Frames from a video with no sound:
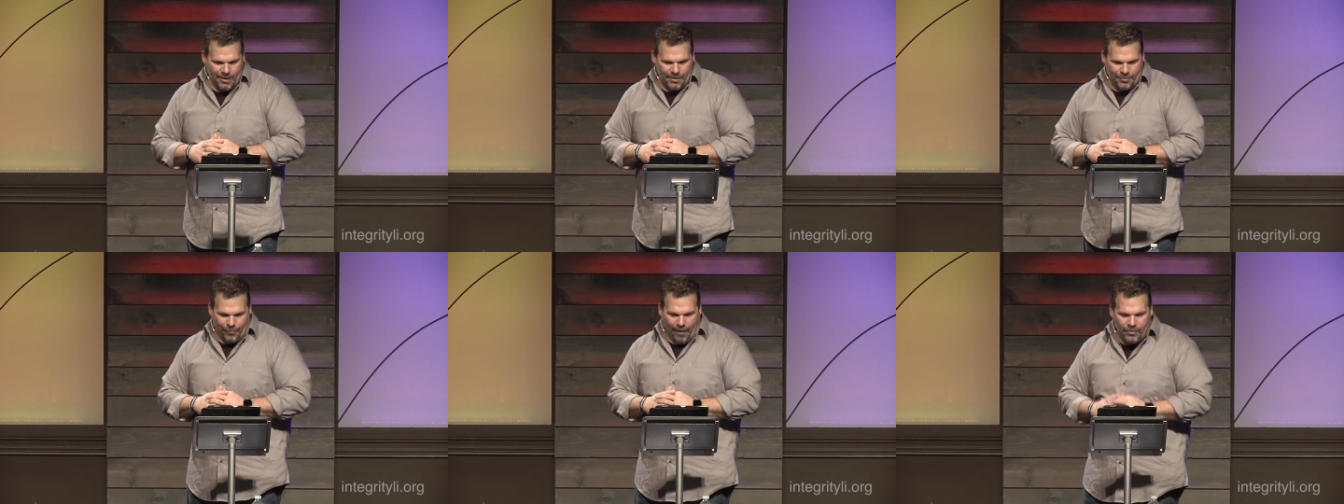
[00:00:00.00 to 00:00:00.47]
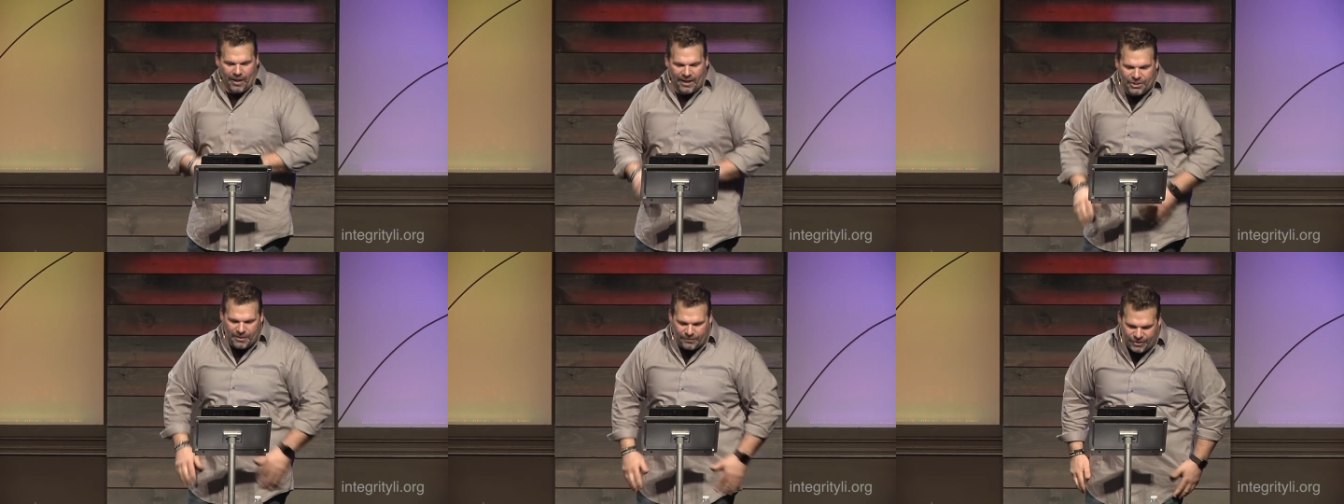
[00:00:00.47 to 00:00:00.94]
The
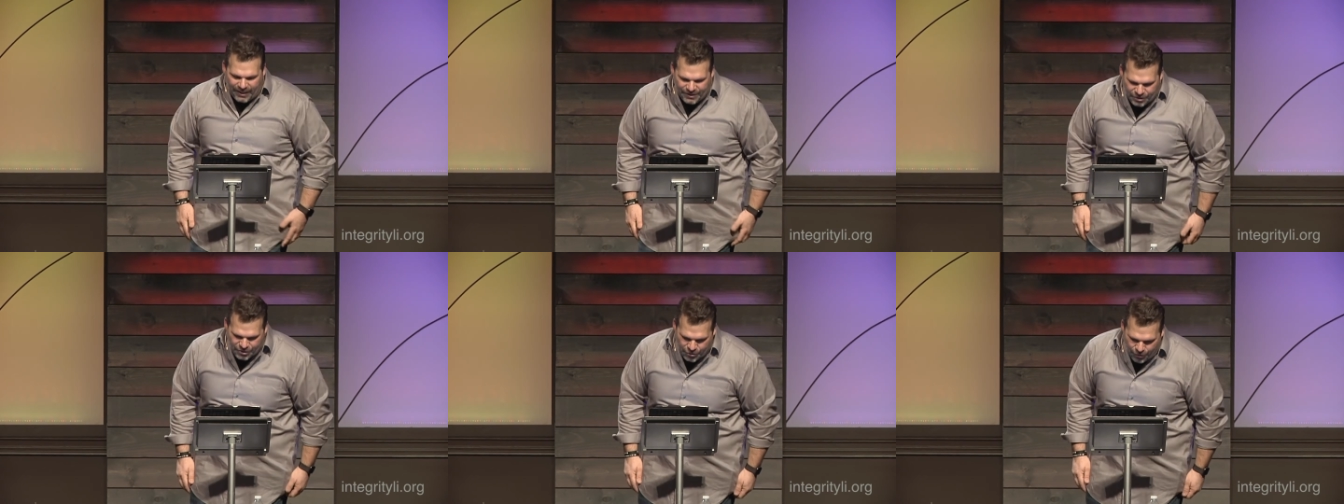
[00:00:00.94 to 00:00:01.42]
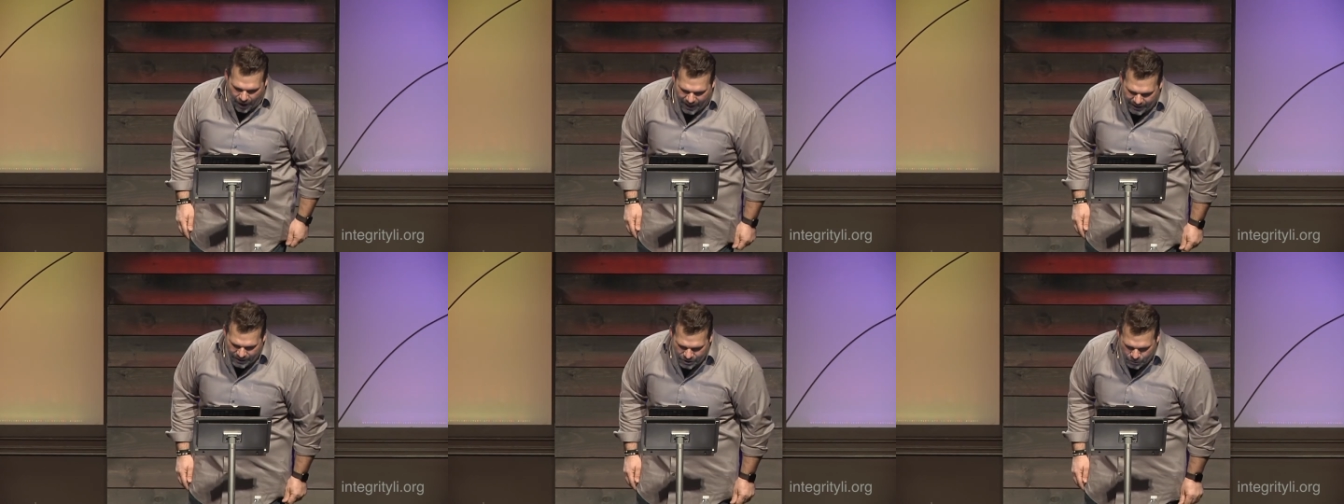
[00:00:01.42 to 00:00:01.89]
revelation of Jesus
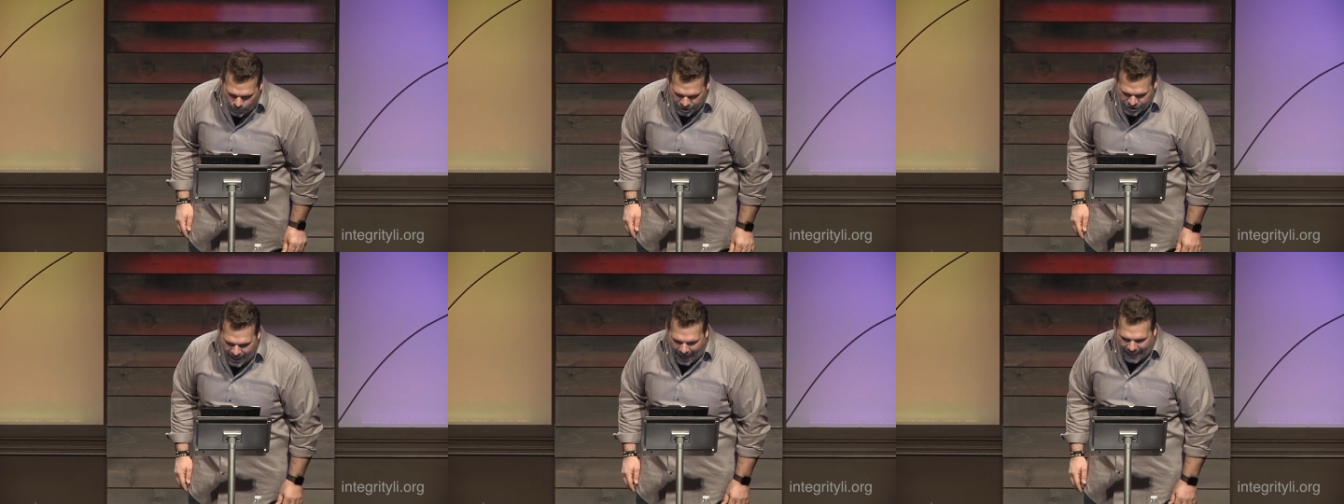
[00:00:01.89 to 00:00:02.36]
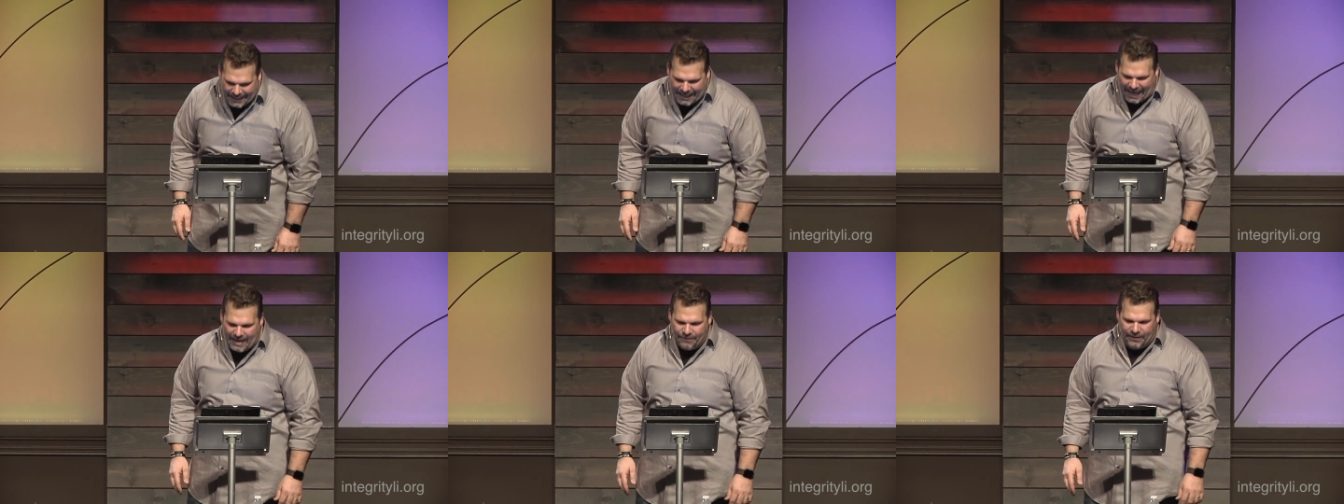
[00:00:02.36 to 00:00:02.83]
Christ, which God
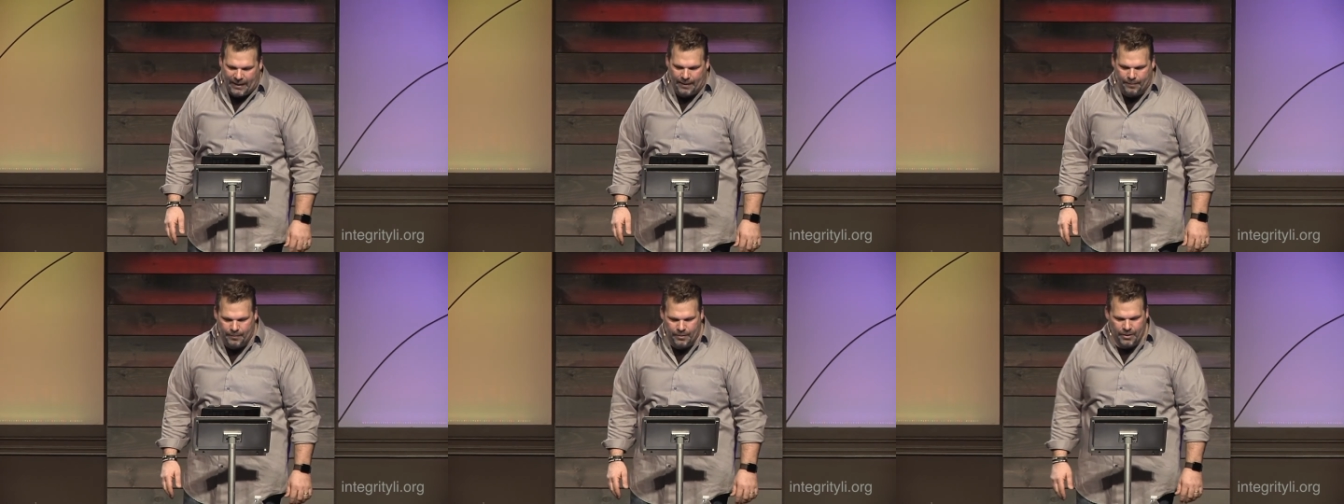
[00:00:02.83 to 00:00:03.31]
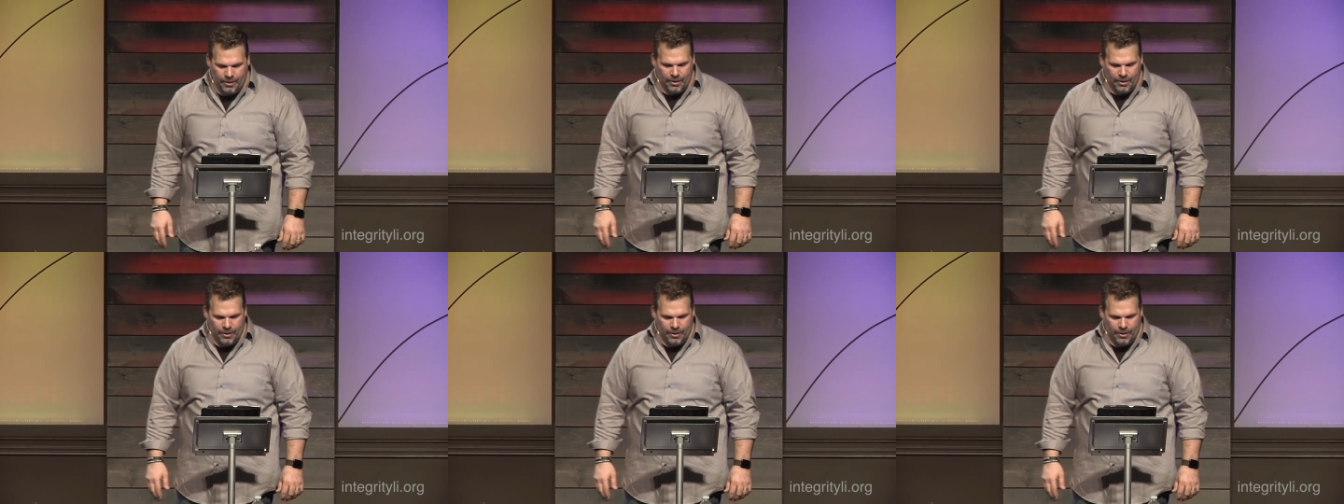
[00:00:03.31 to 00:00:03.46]
gave him